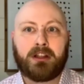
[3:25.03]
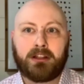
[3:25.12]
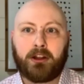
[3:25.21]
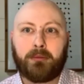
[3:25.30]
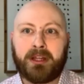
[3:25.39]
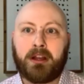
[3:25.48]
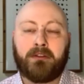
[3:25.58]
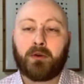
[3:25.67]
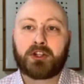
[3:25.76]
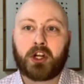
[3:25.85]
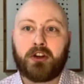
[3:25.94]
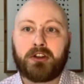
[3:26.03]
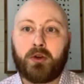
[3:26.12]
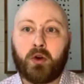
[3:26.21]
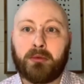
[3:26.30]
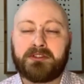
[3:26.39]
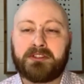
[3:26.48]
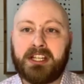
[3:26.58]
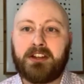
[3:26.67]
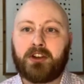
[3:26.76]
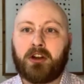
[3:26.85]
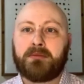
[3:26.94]
little bit of a return to normalcy
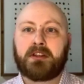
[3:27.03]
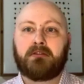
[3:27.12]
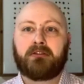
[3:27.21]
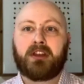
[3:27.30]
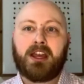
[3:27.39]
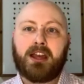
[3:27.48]
in terms of